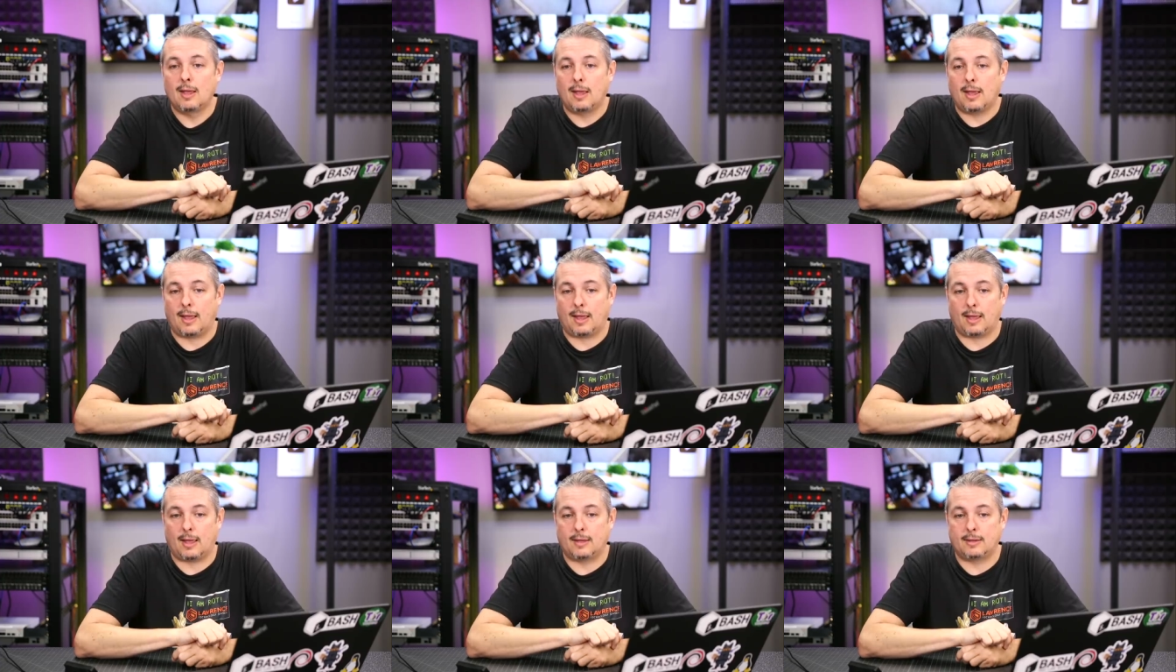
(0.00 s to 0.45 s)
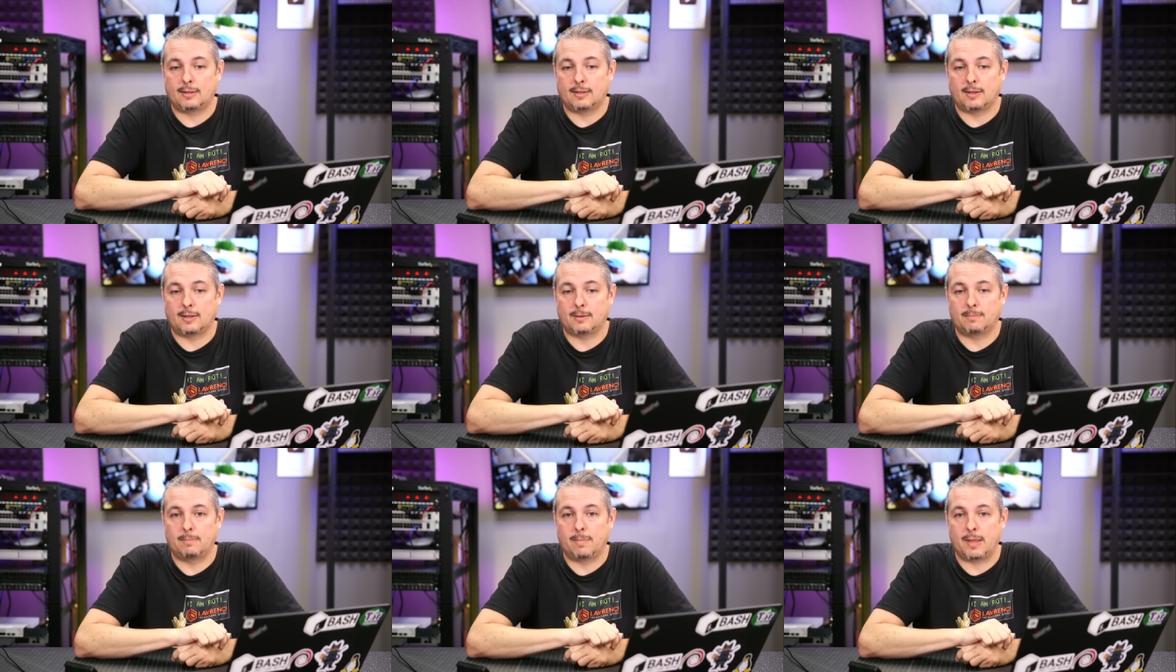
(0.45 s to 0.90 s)
And
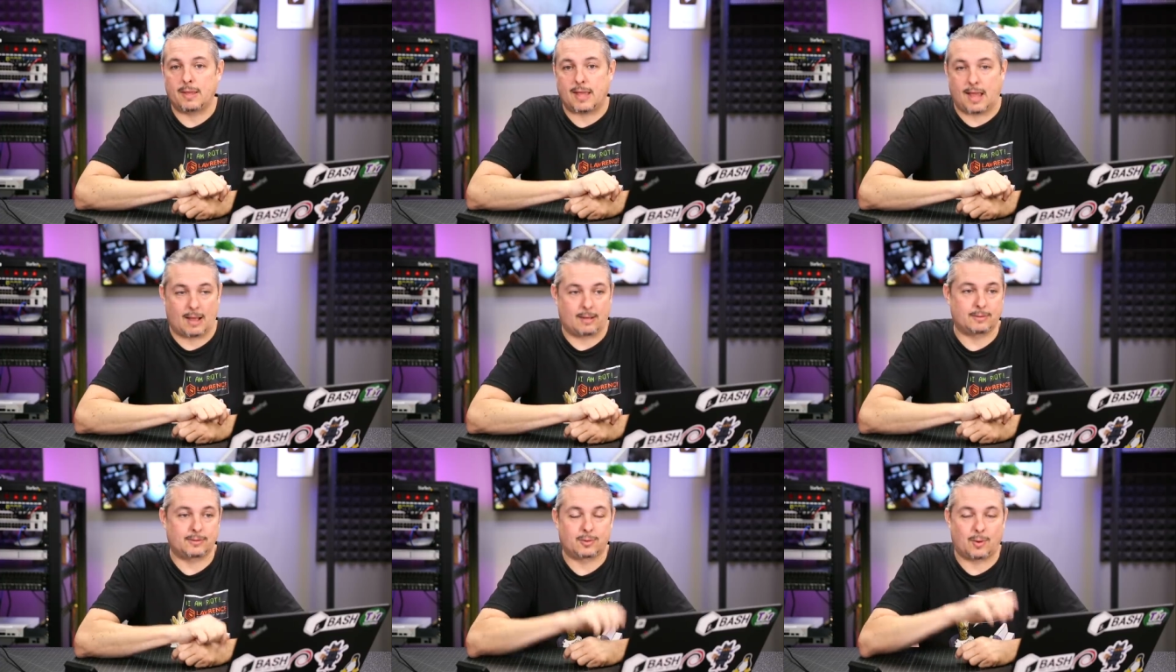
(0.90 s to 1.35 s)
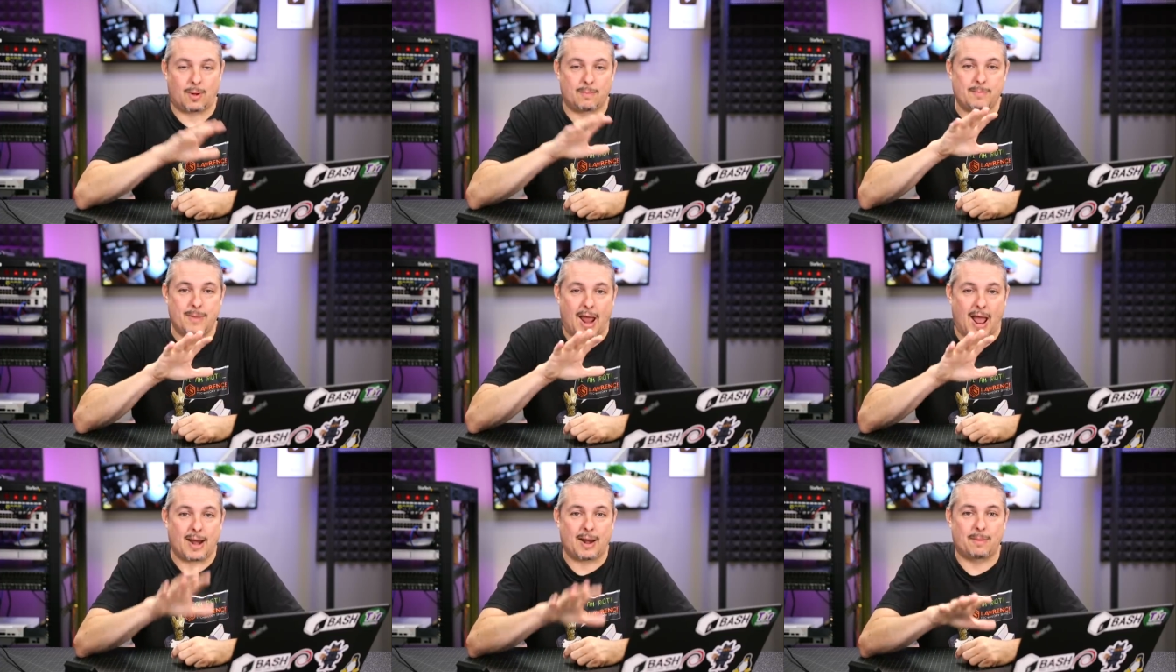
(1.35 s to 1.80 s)
yeah, so I'm
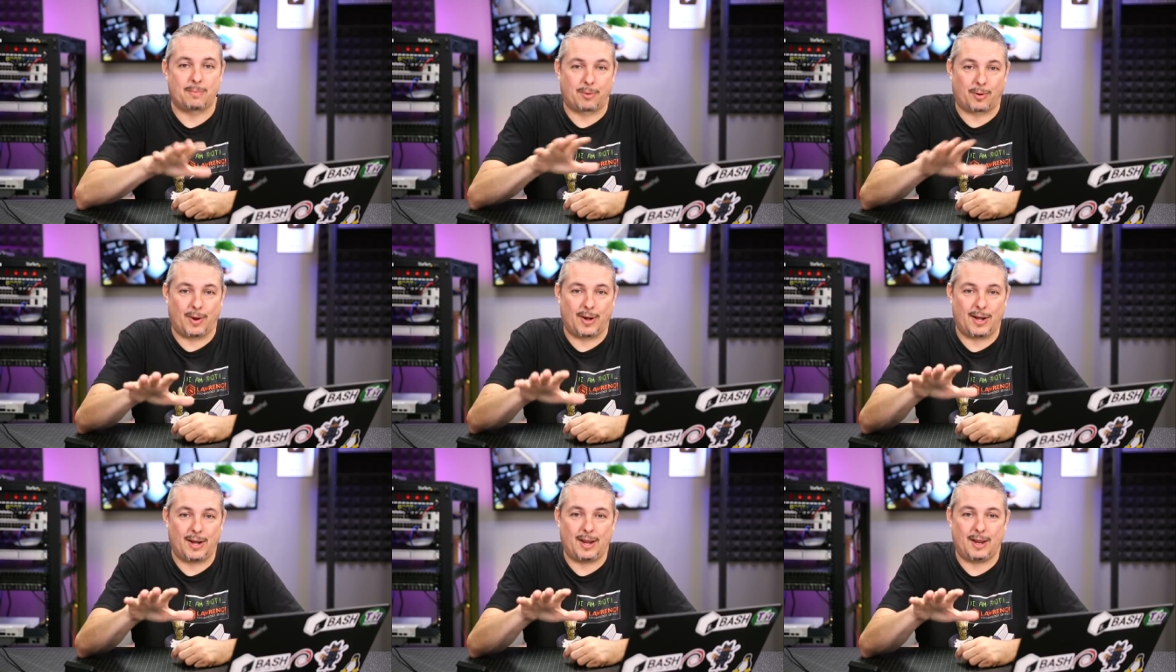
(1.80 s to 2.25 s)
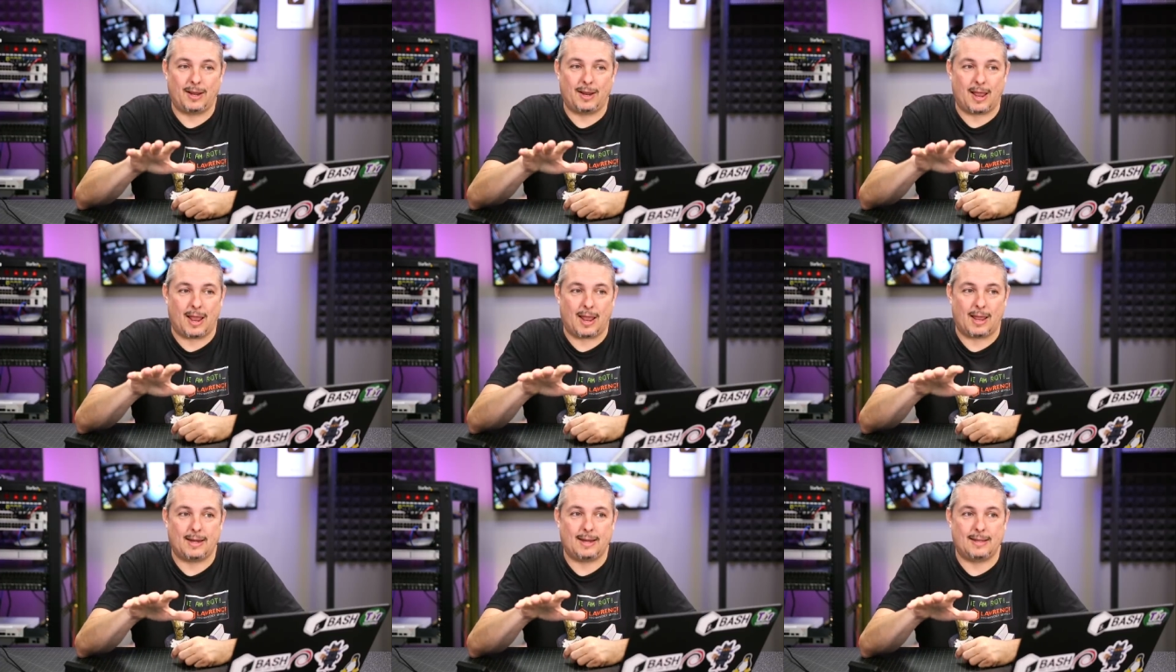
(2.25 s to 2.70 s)
not upgrading
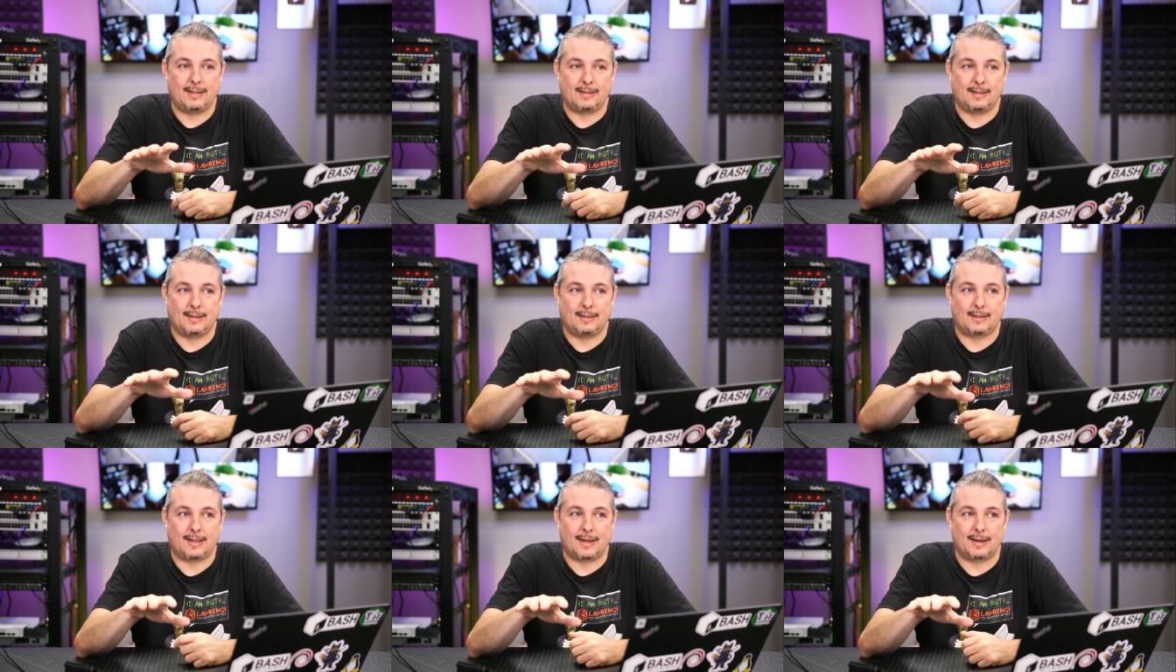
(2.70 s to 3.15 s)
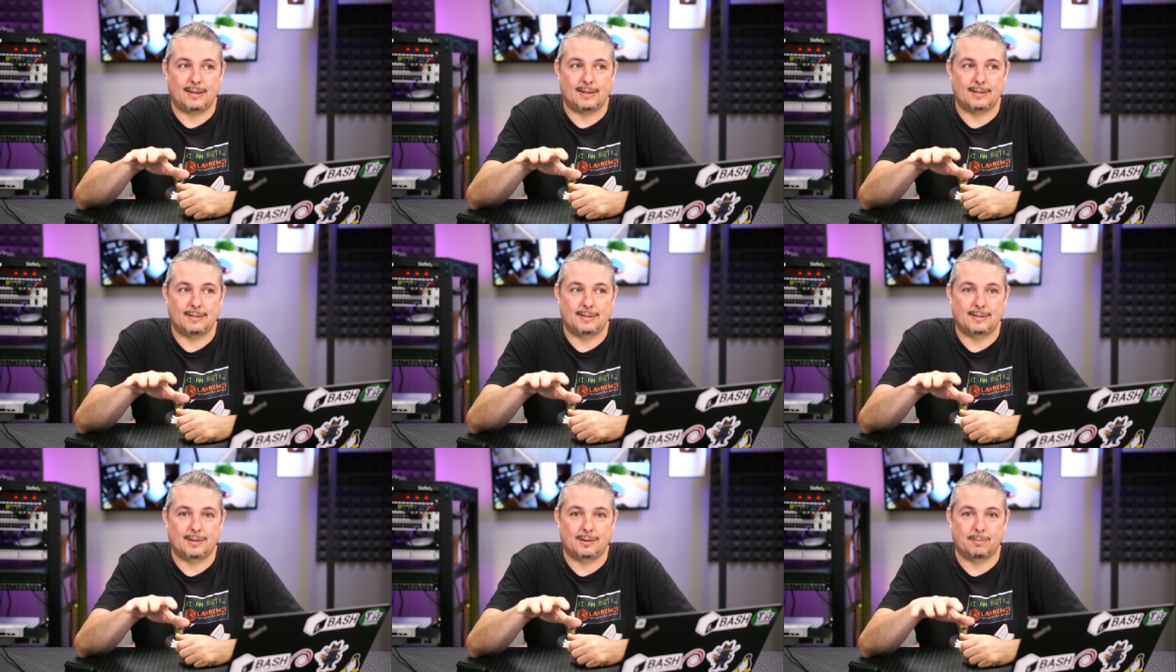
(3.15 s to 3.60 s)
anything that
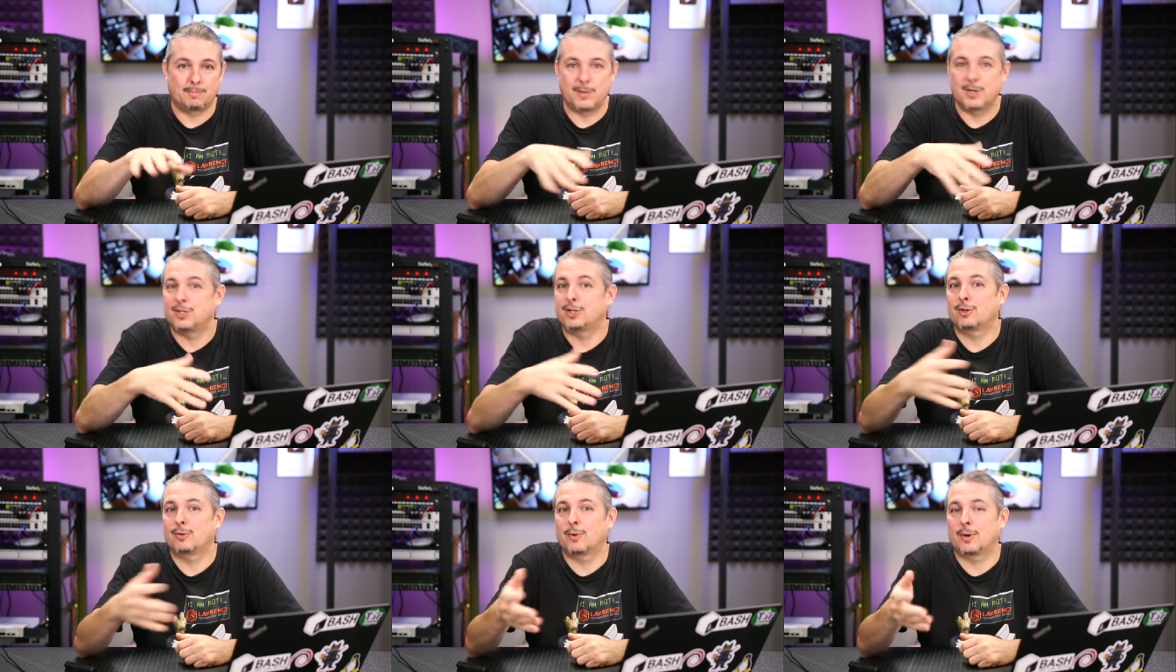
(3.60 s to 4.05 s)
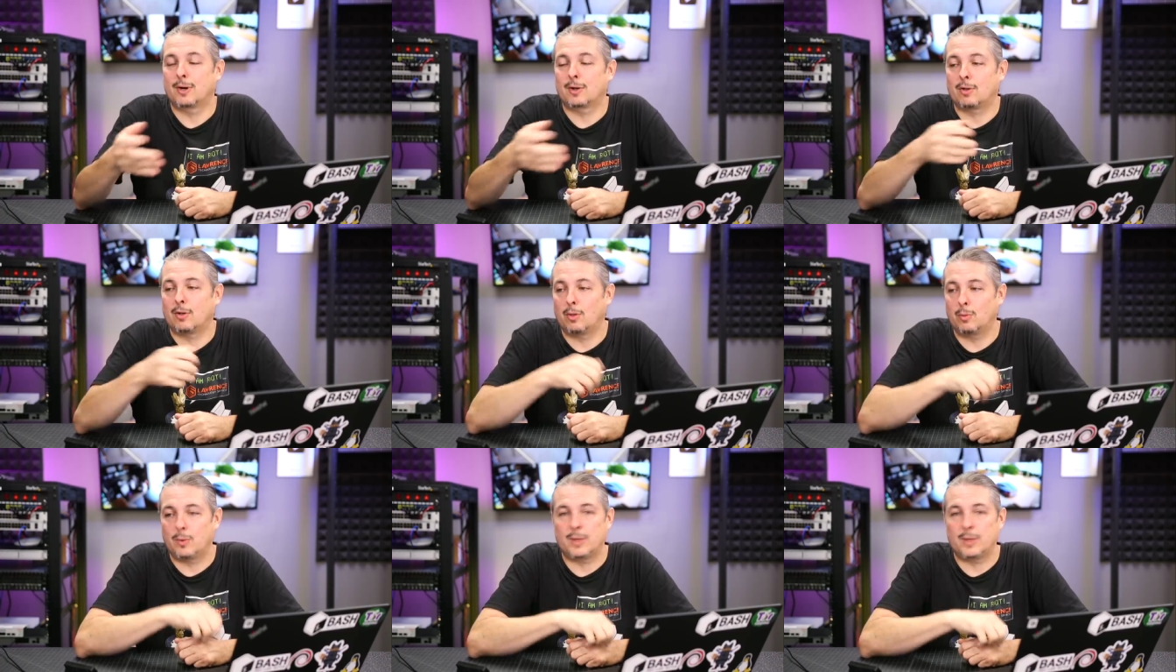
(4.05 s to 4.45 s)
is mission critical.